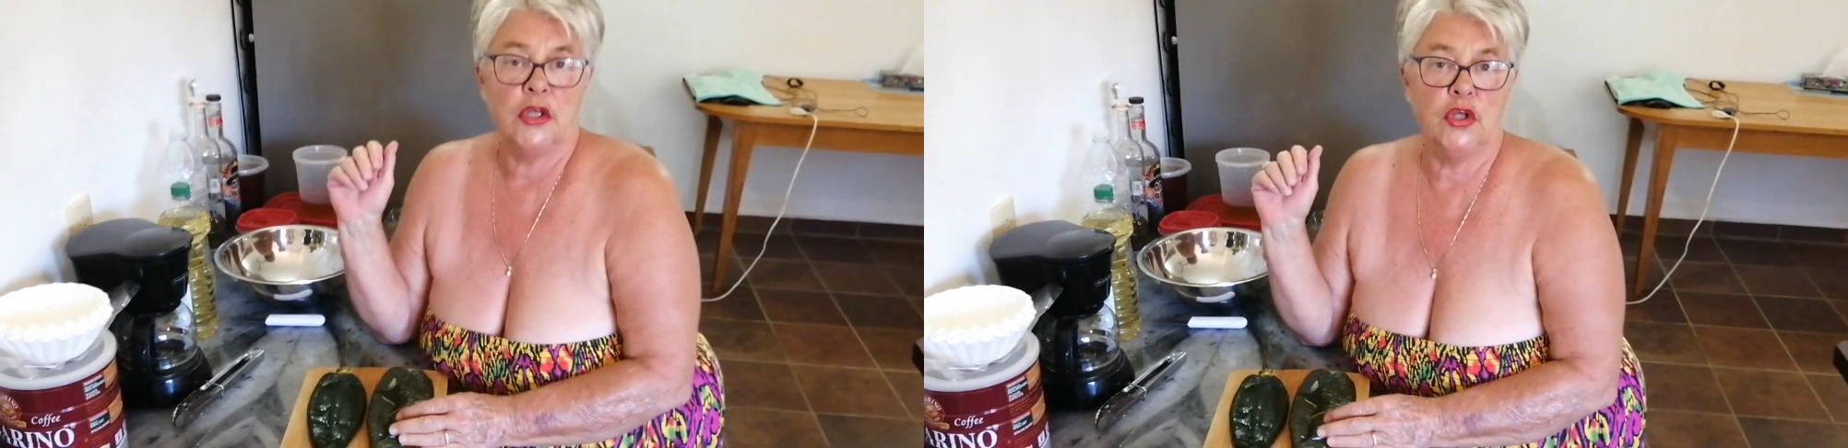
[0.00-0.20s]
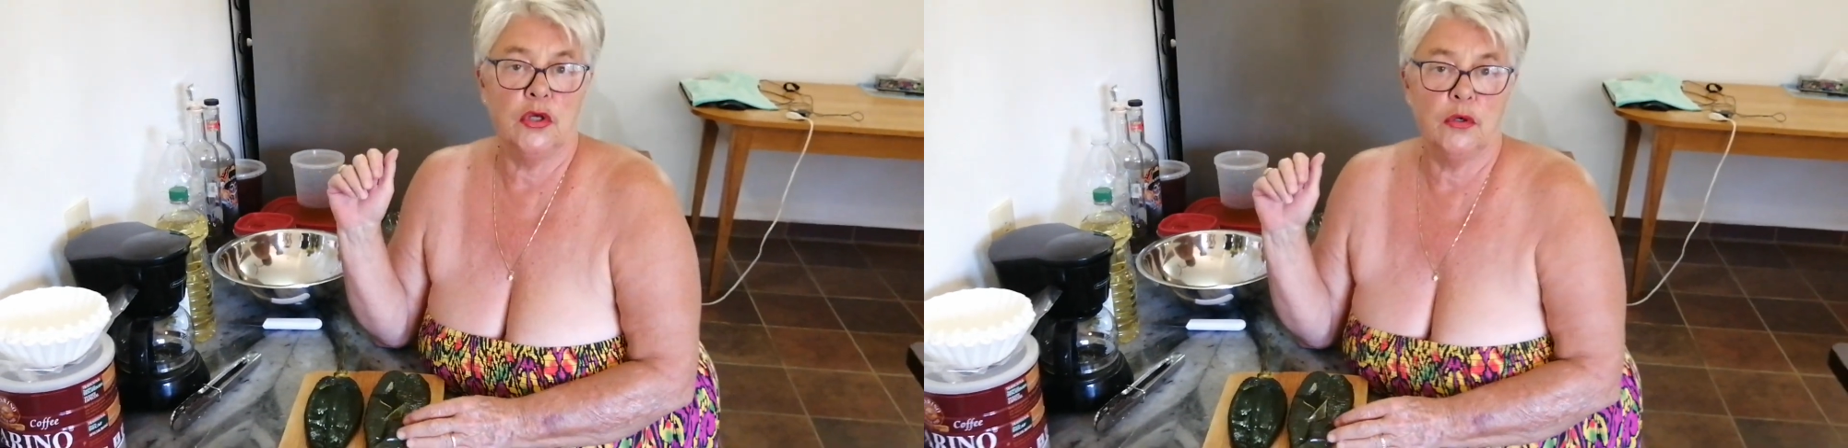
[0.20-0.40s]

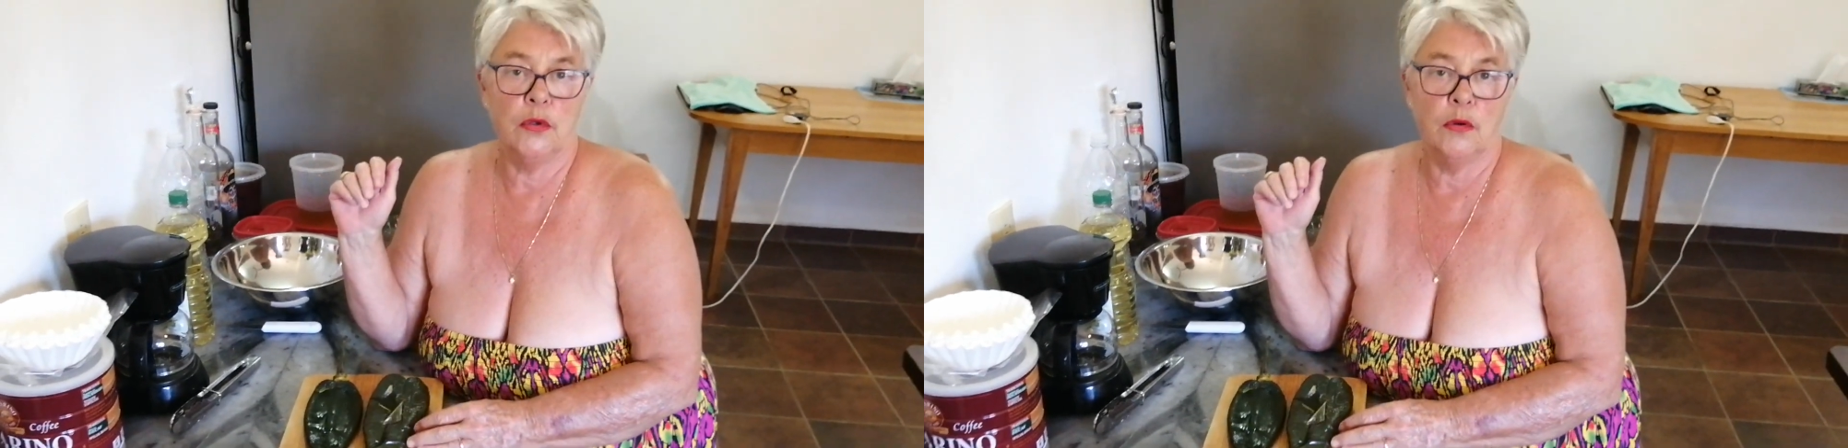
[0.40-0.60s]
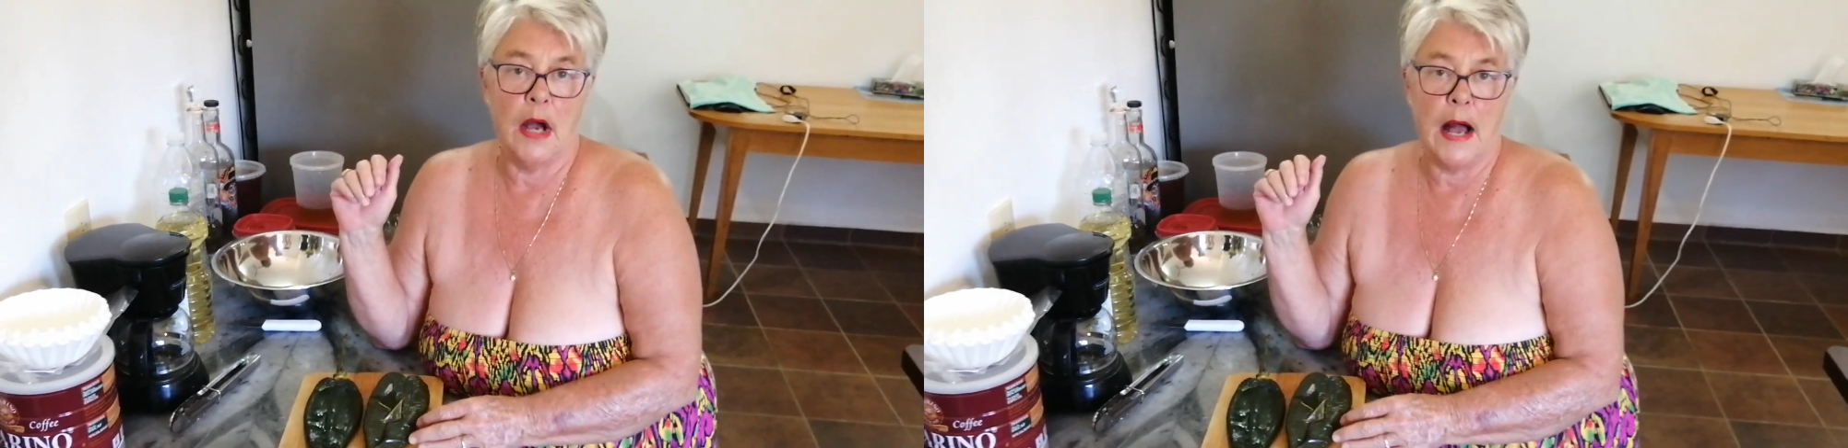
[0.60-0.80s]

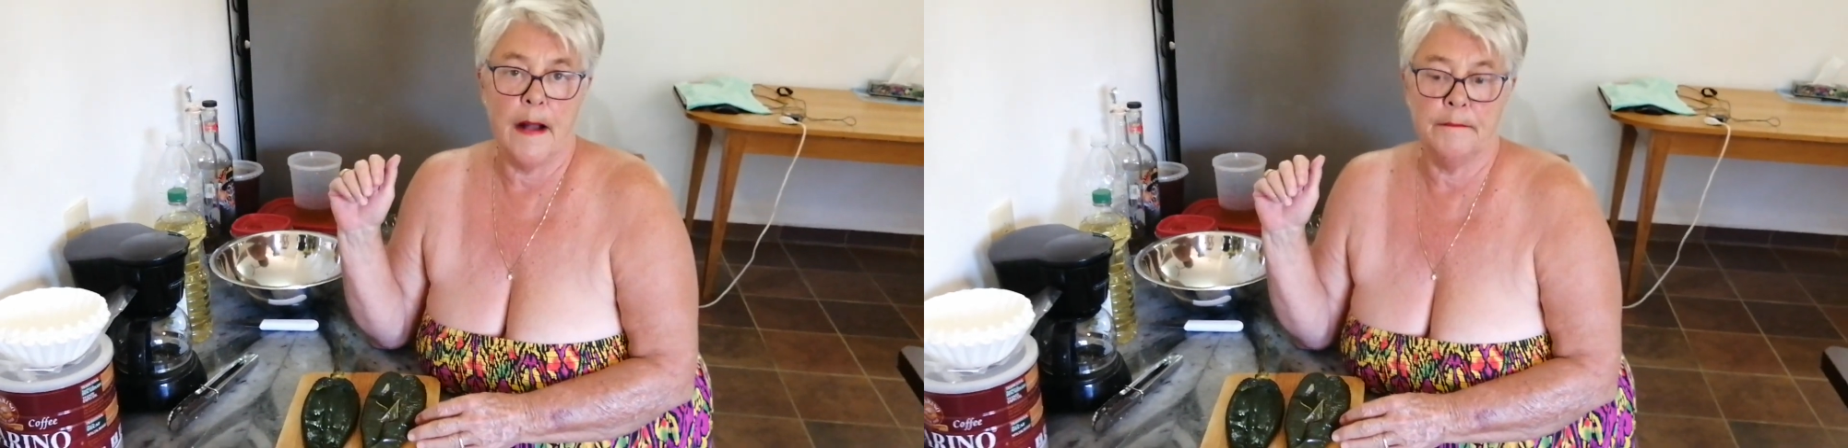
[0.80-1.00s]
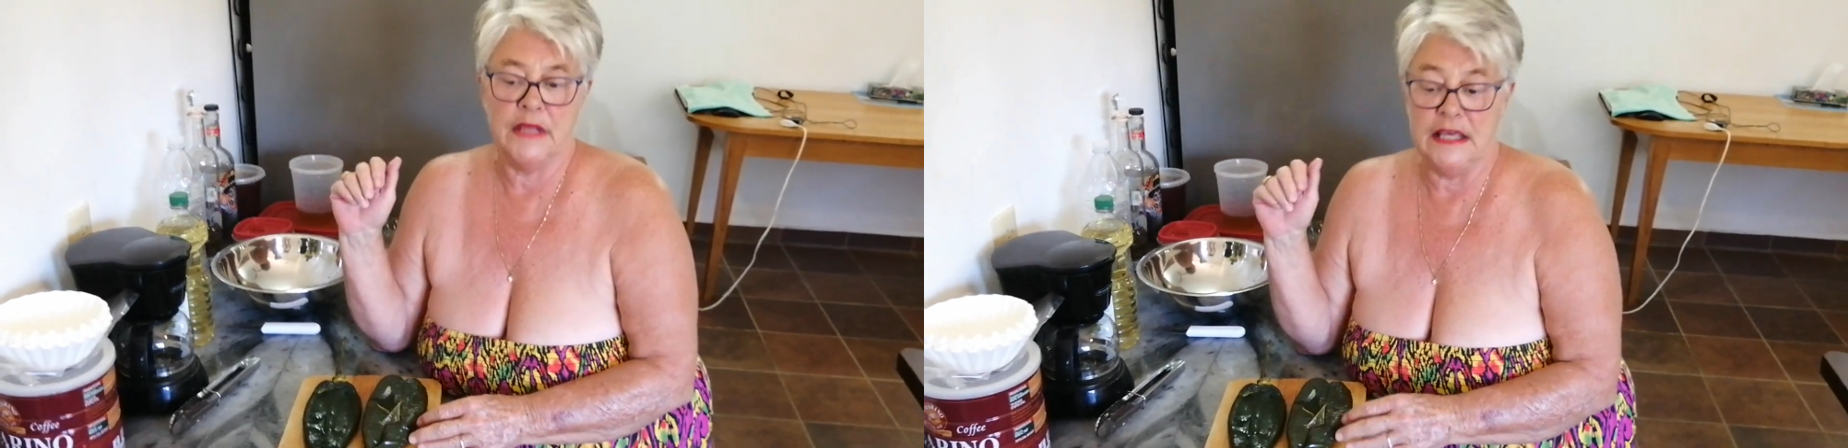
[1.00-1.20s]
you
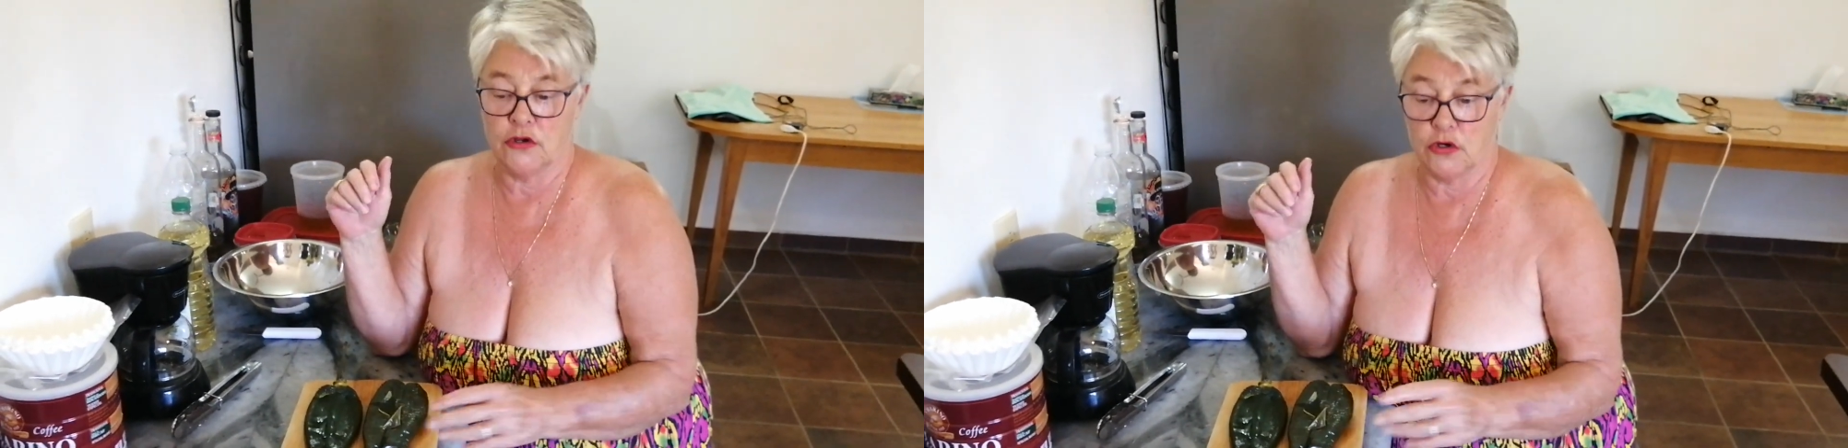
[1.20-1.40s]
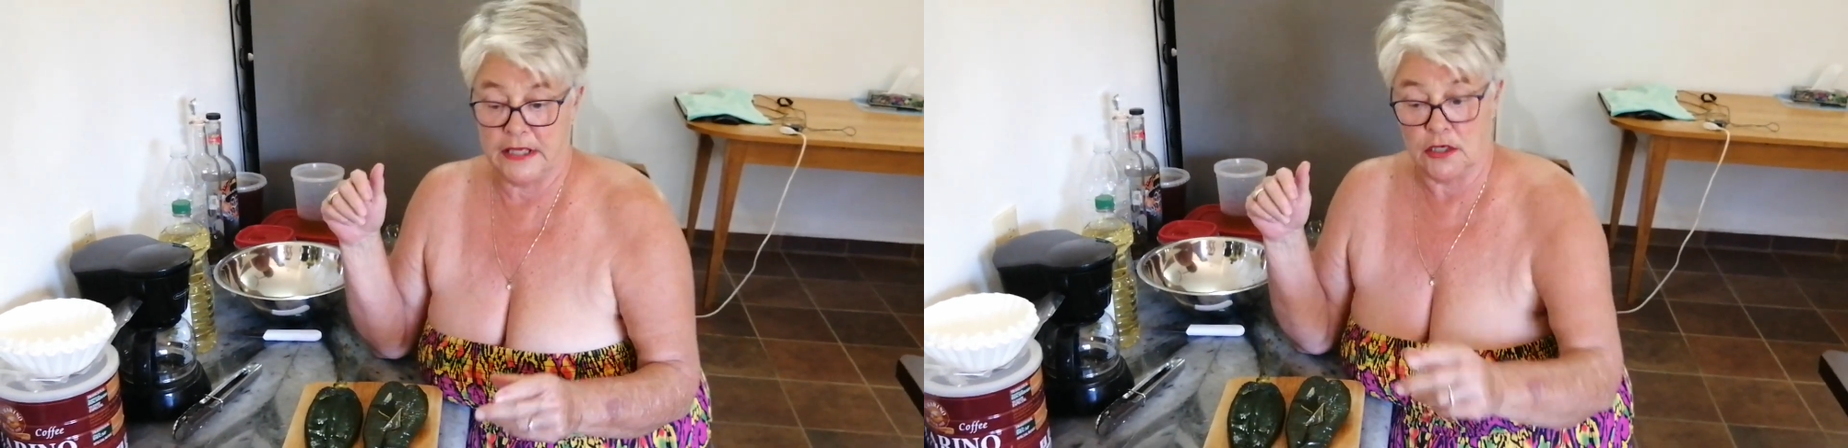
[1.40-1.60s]

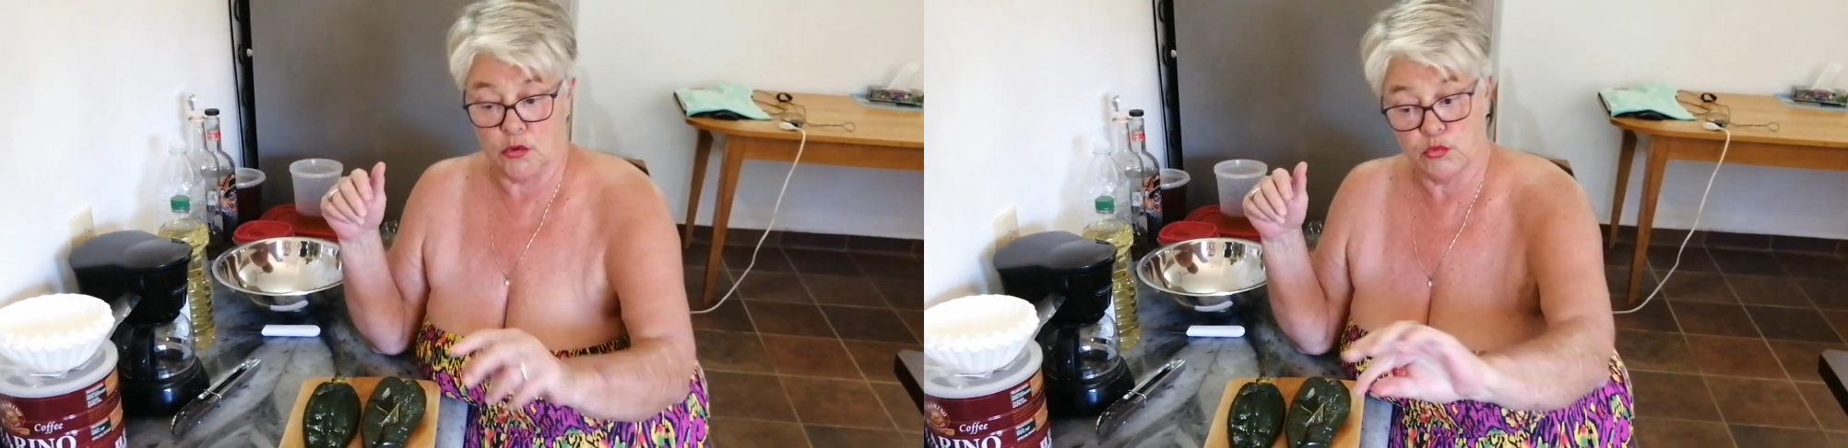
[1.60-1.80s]
either can